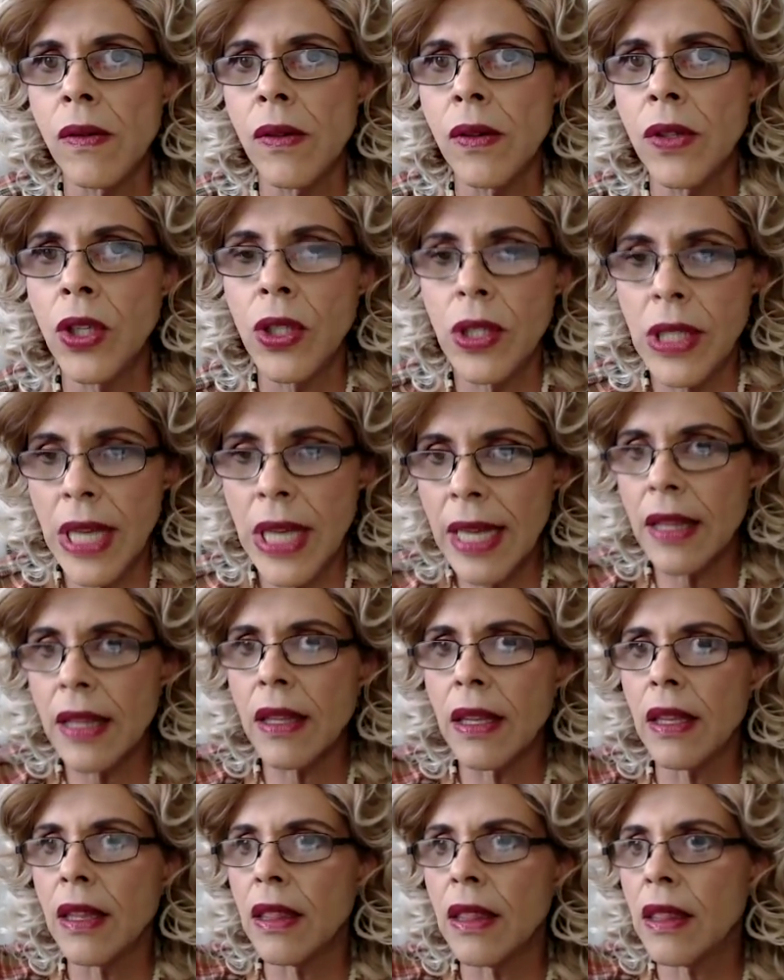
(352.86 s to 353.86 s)
You take
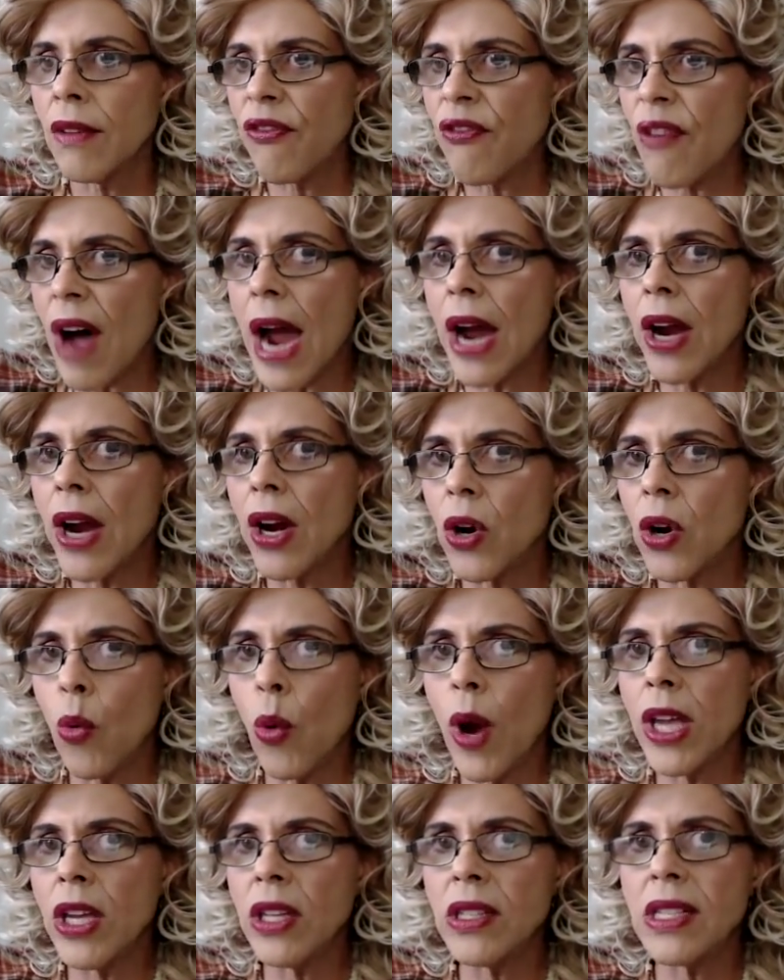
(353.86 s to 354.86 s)
the fire
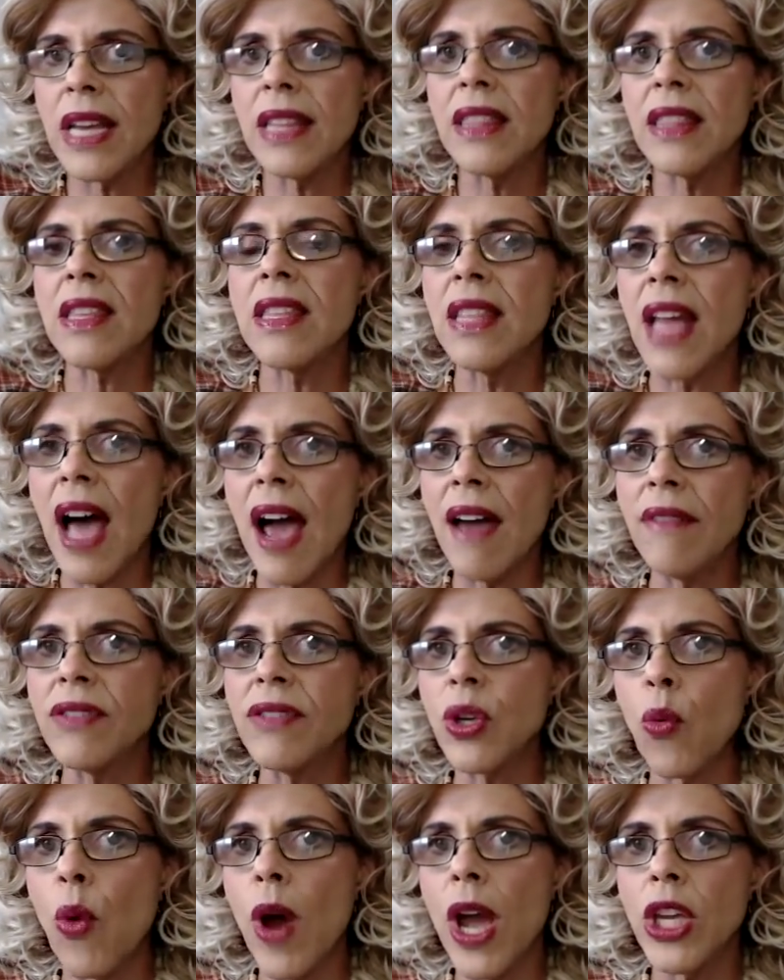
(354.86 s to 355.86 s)
away, you take the knives
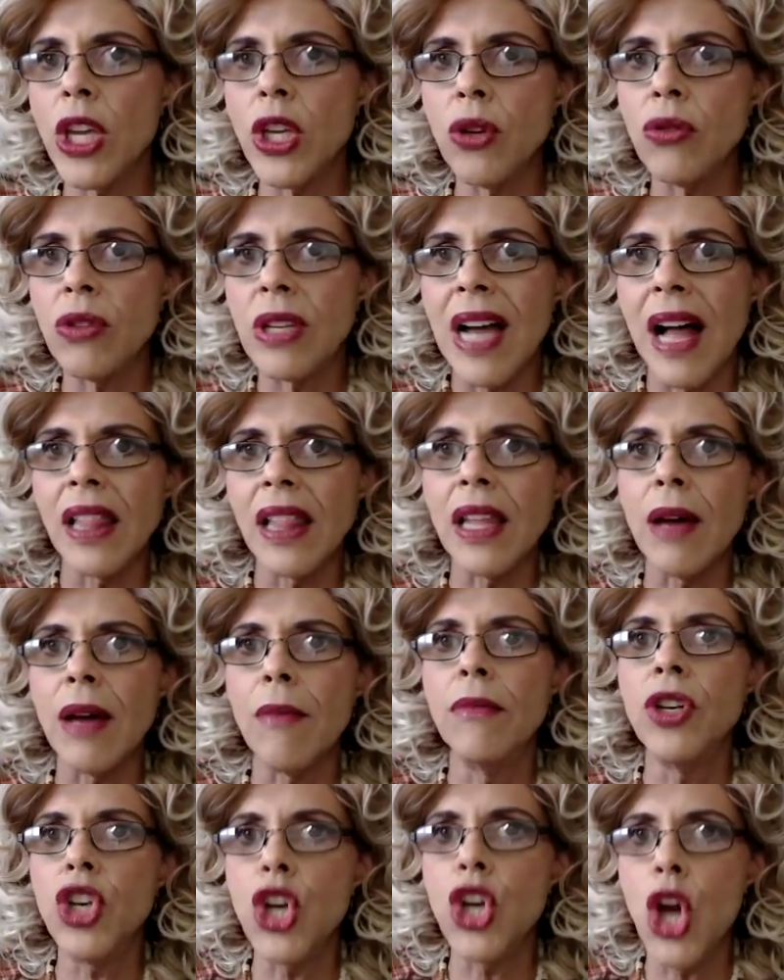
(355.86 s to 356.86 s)
away, you tell
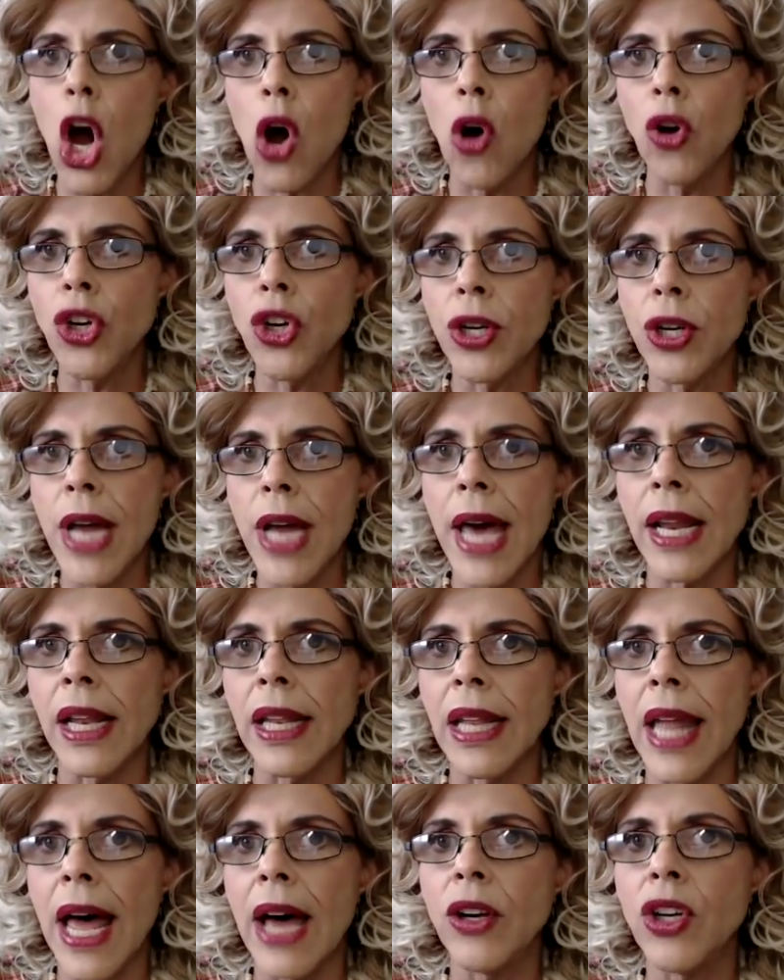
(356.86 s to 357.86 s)
them, no, you're not
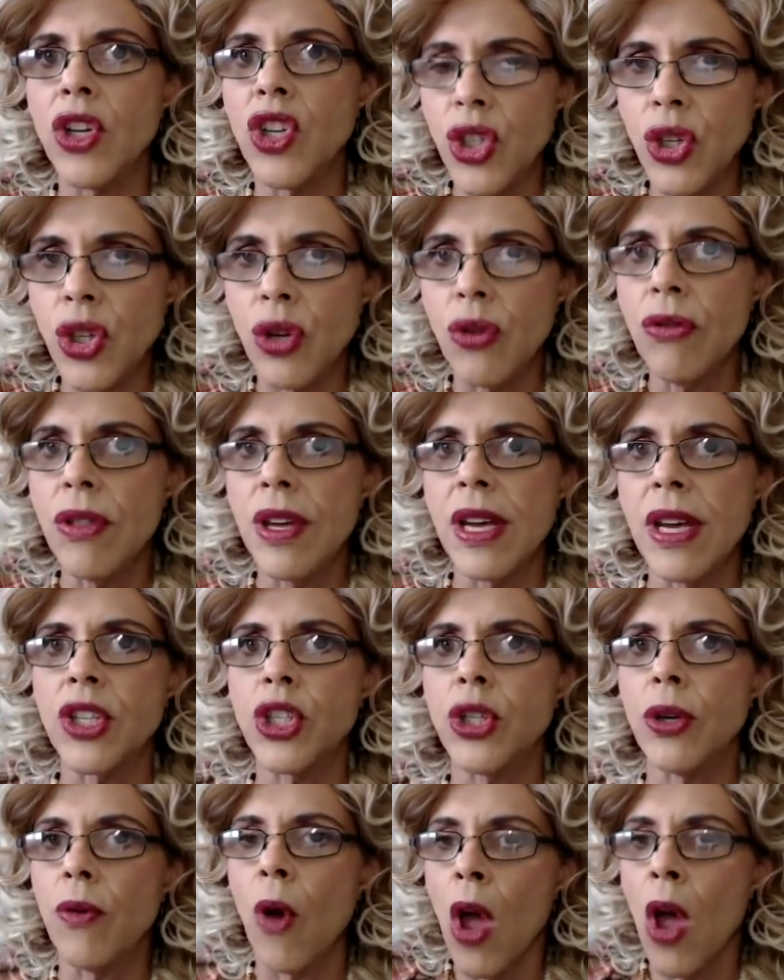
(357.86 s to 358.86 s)
allowed to do this.
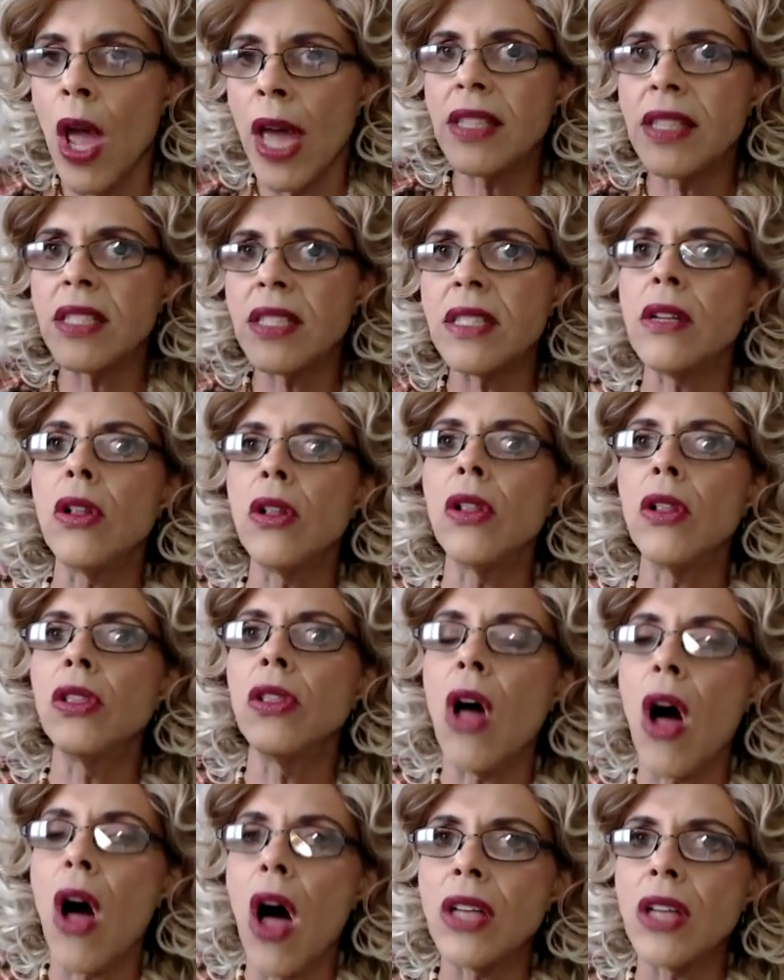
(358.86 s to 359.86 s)
You instill
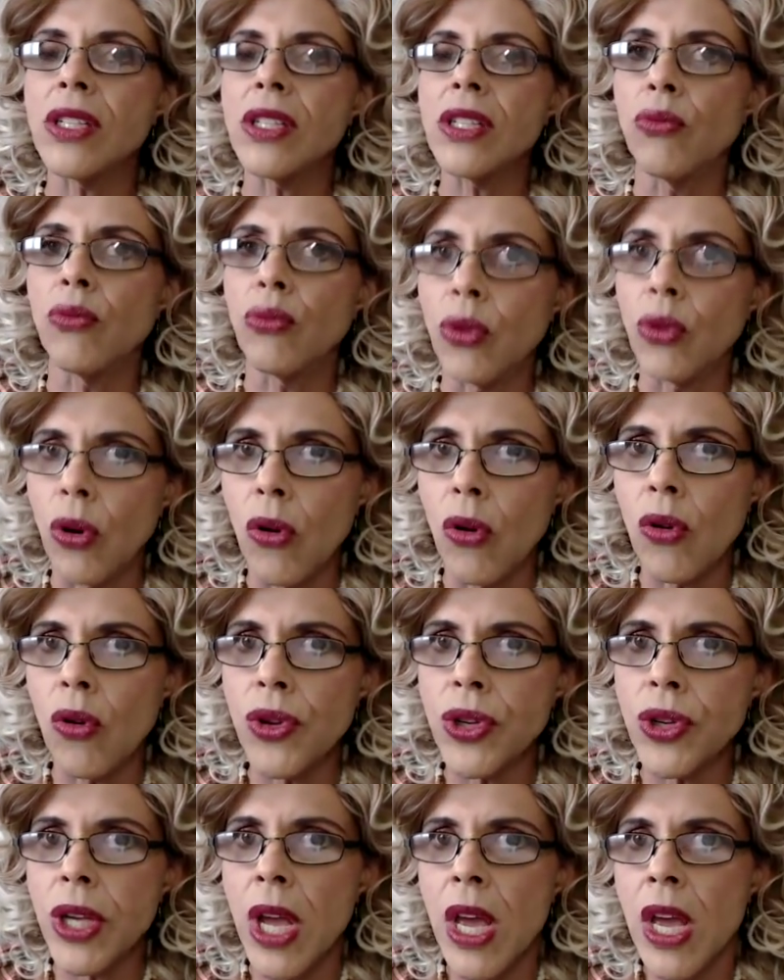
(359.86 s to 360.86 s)
laws and
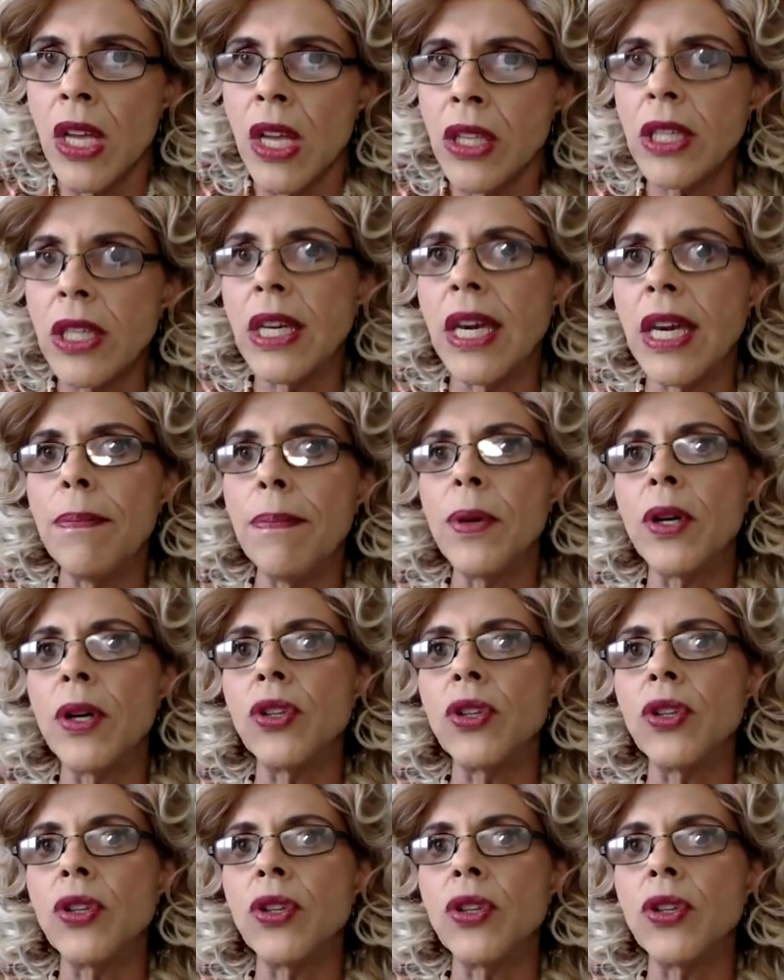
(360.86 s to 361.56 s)
rules to keep your